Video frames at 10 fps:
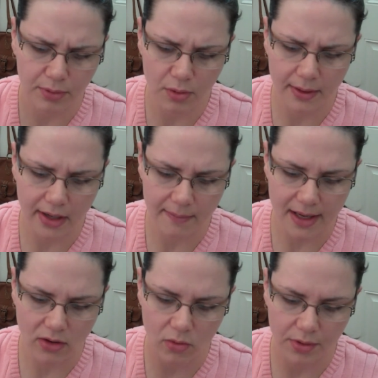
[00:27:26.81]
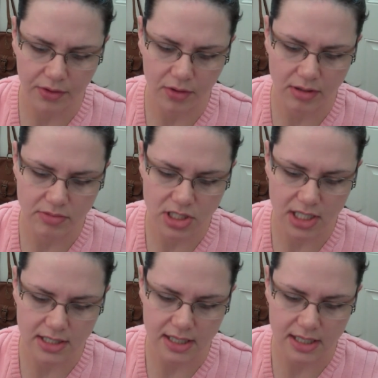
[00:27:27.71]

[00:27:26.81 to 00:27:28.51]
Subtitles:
blueberry bagel with cream cheese.